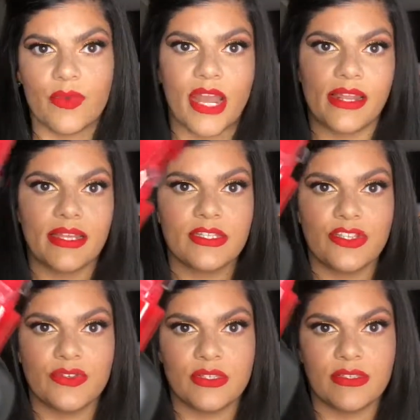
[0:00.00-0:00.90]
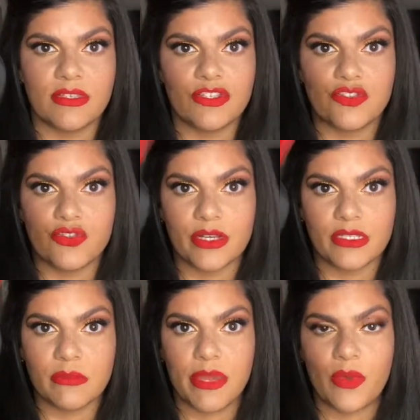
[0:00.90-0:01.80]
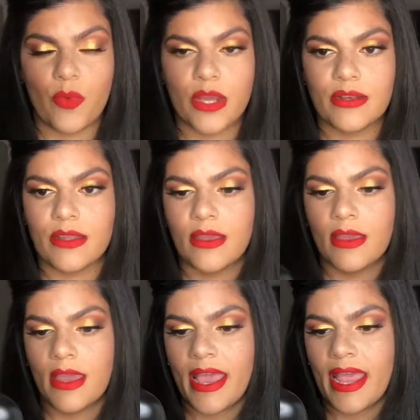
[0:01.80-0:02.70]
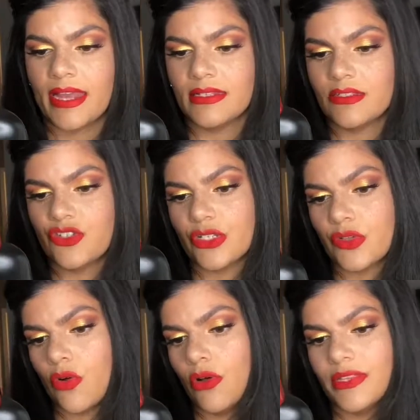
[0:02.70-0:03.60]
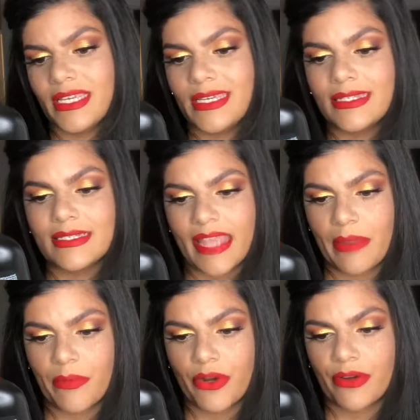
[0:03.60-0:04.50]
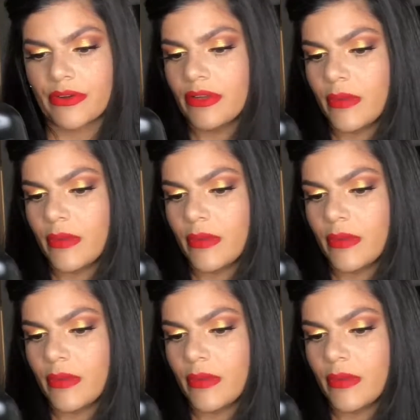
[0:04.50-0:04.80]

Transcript: What I like to use is this Tresemme one, and it's just called the Heat Tamer.